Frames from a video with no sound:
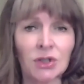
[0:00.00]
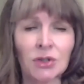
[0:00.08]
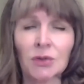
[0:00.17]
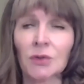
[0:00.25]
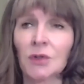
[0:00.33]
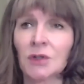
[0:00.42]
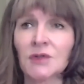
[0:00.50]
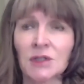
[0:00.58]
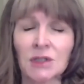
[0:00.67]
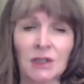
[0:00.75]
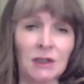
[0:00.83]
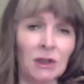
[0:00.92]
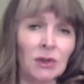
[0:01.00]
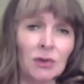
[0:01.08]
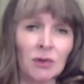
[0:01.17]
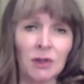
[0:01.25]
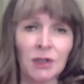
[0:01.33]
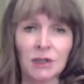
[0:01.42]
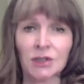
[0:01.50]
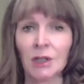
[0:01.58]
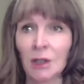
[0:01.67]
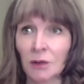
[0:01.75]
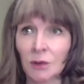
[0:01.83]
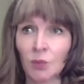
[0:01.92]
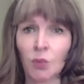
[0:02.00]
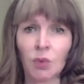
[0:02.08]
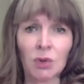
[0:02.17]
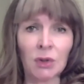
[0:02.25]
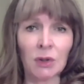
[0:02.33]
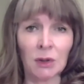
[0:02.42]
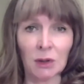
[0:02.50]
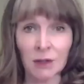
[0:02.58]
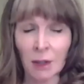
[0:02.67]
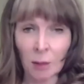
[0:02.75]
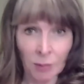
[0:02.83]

curiosity, knowledge, the world.